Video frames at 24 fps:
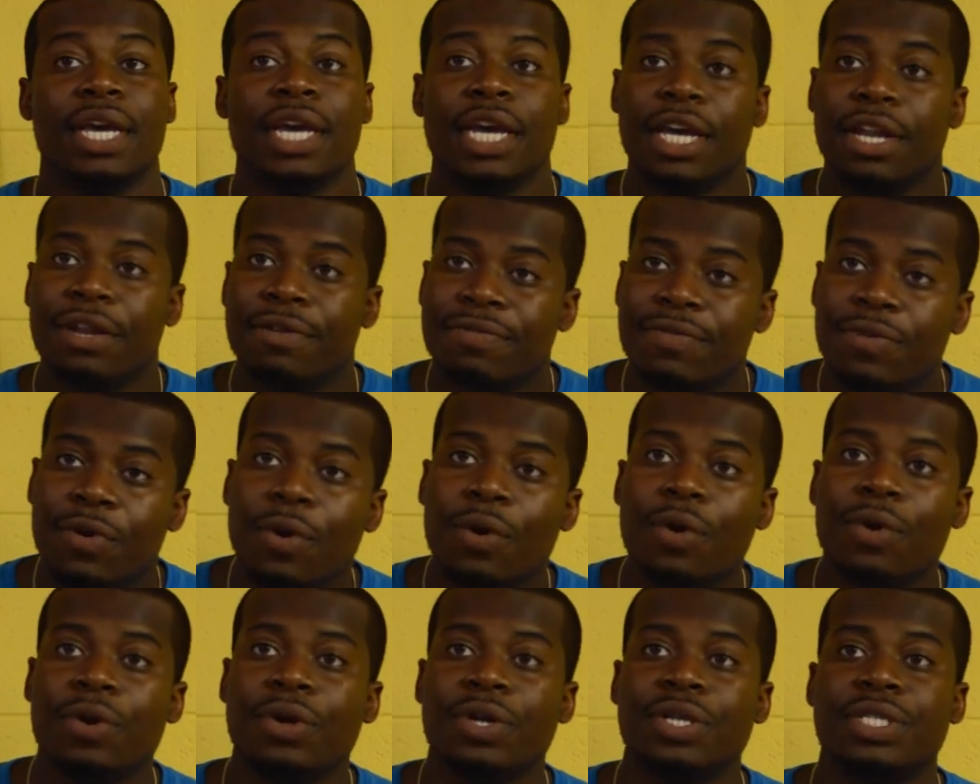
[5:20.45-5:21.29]
And of
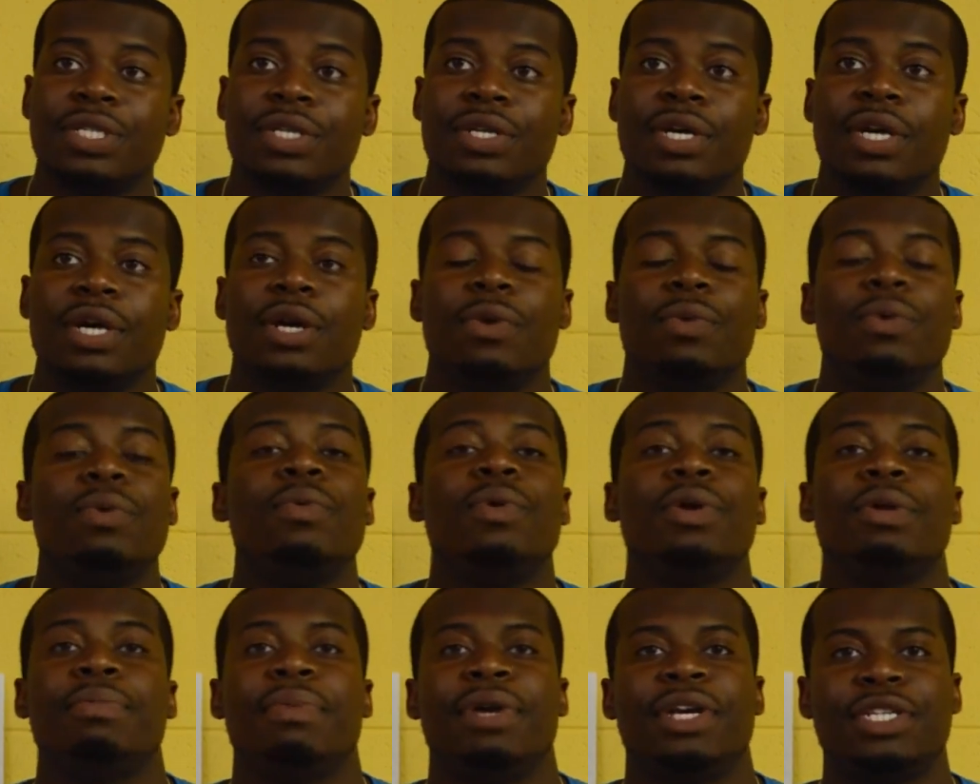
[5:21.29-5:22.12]
course, we
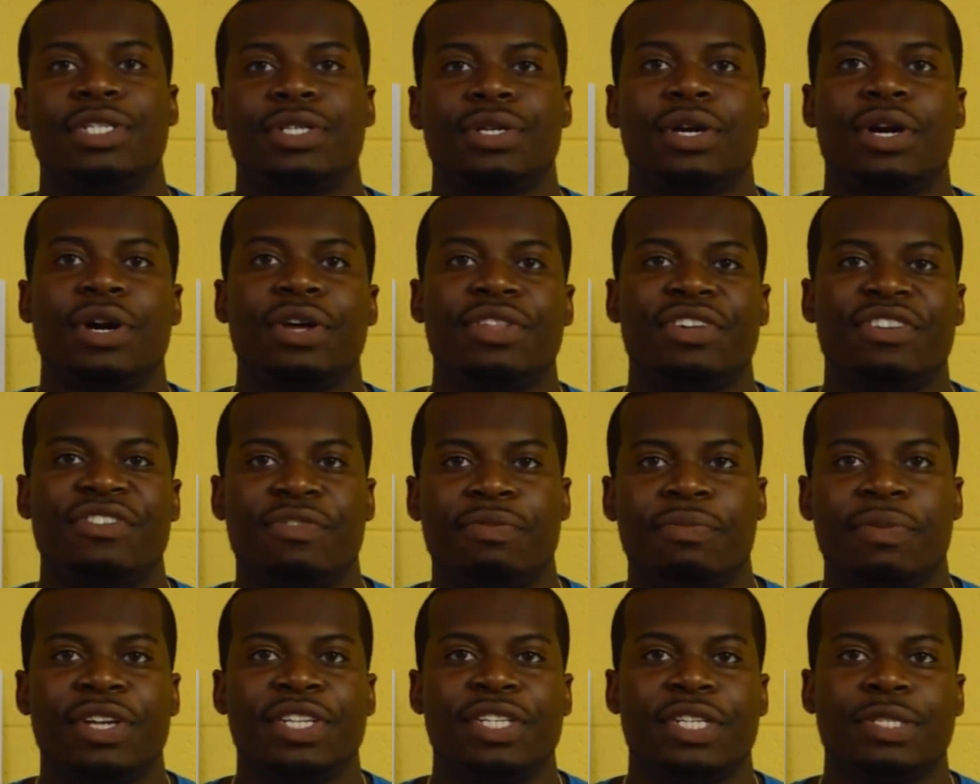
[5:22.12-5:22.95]
want to make sure all the
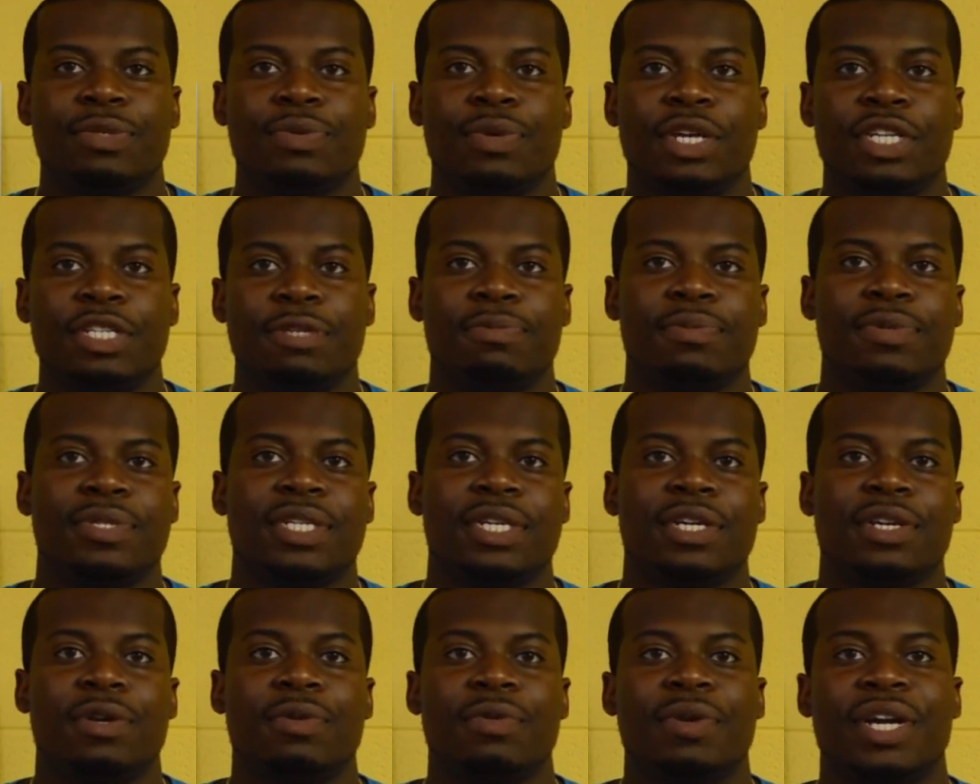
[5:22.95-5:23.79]
information is
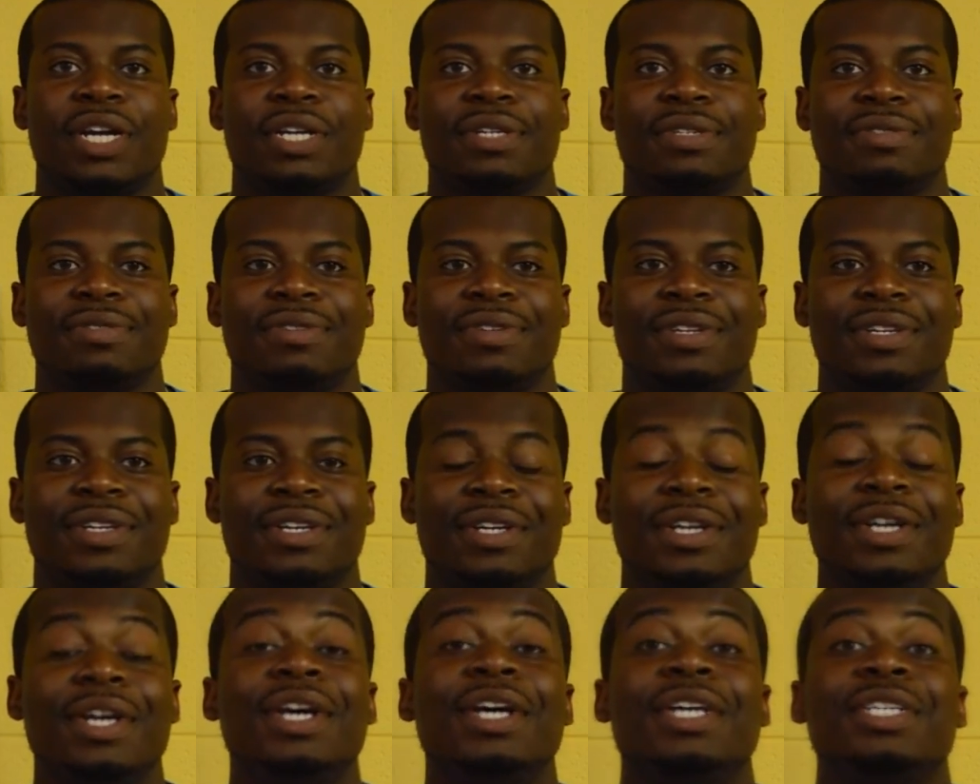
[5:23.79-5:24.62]
100% correct.
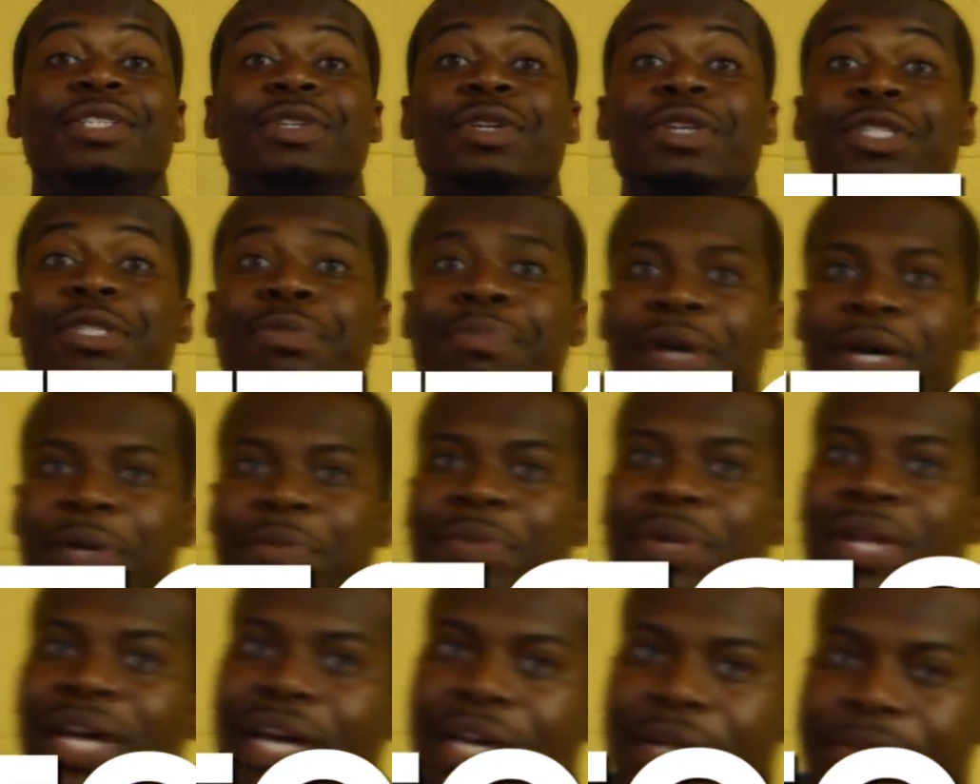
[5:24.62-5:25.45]
So here's the
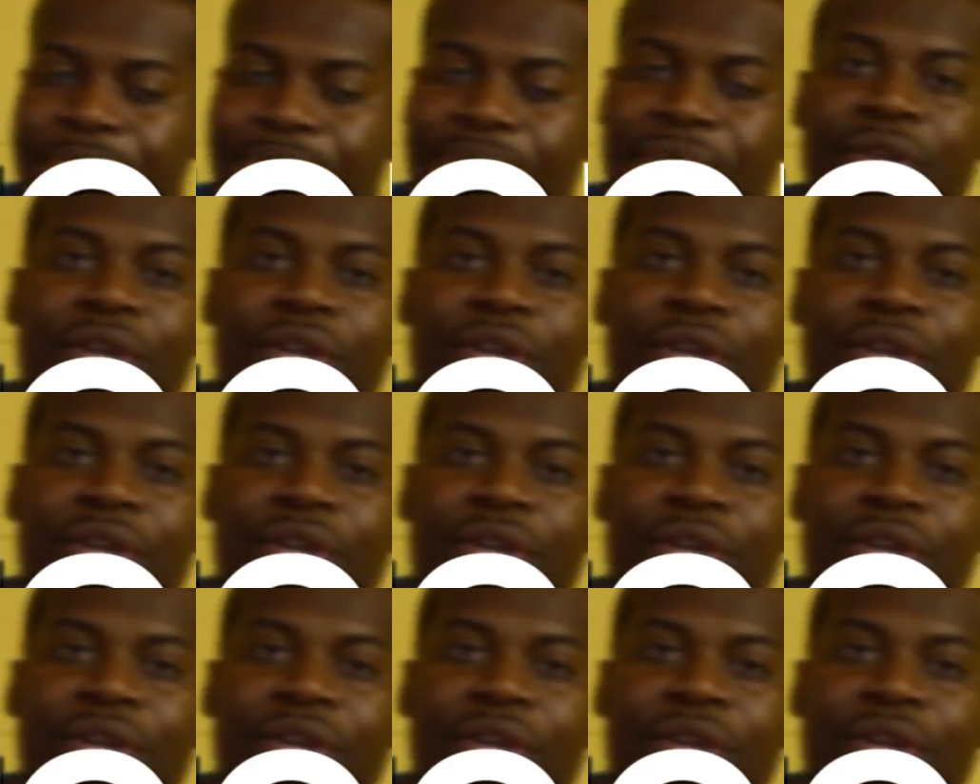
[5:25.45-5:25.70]
bottom line.